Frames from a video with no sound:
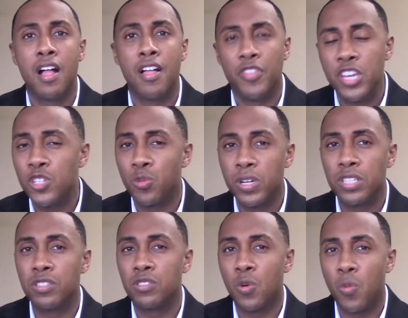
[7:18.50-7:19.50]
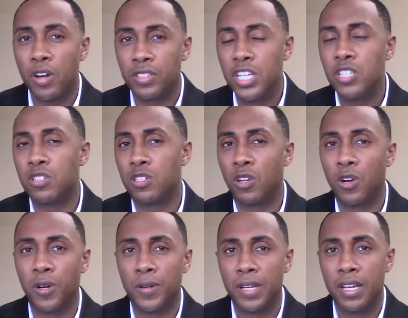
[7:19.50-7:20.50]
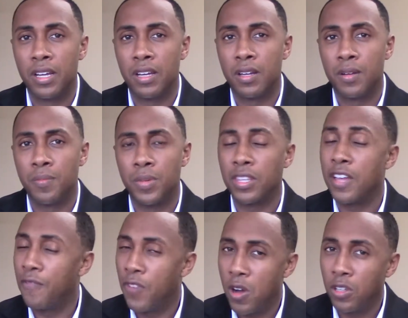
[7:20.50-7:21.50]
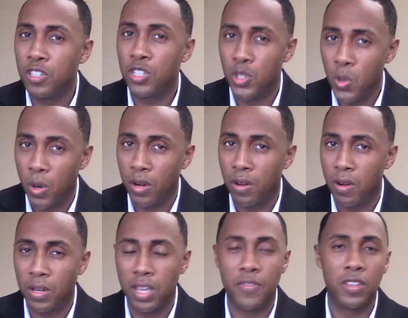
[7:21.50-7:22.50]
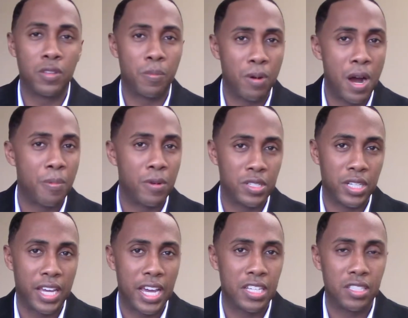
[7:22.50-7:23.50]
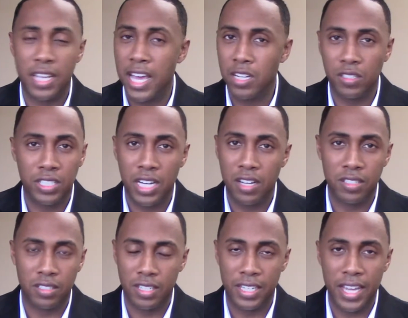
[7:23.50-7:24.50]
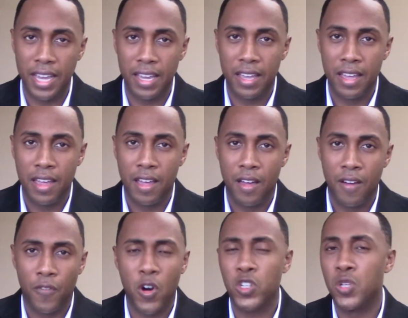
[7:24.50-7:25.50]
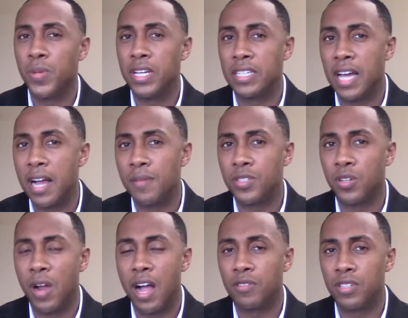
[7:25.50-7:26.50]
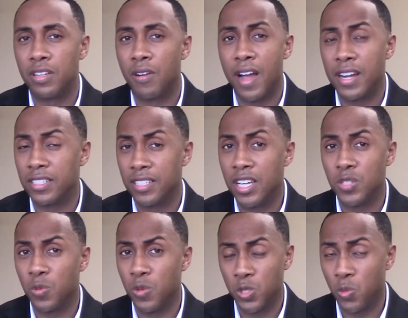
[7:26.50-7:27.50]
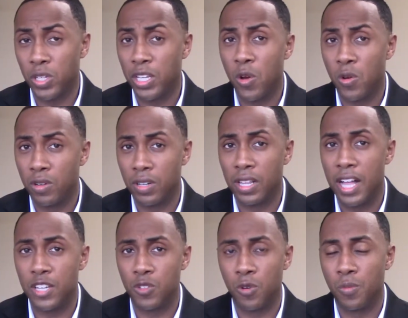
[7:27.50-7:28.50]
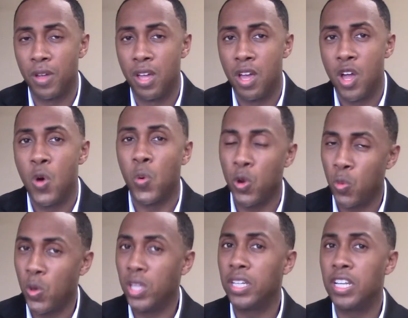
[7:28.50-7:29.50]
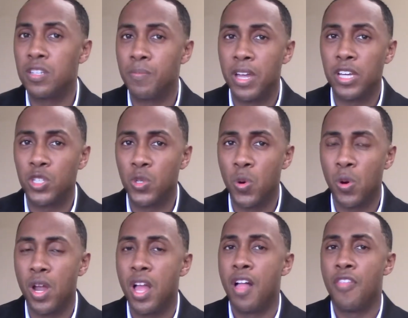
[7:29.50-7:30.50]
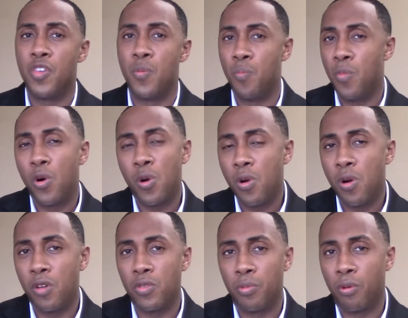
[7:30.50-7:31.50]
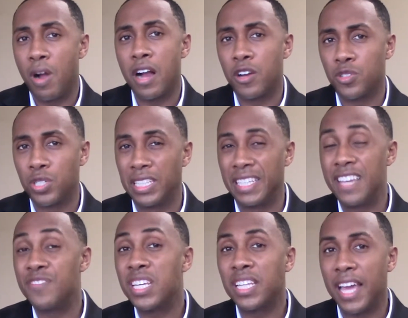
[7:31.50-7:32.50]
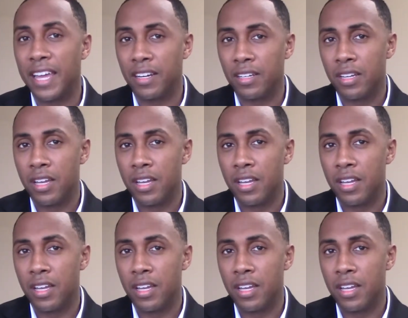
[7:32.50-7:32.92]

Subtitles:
These RESAs are where teachers learn, but they've fallen short on giving them the proper education to handle the challenges of the day. Far too many times they're out of touch with what's really going on in the classroom. We really need to make sure that more of the bureaucracy leaves Atlanta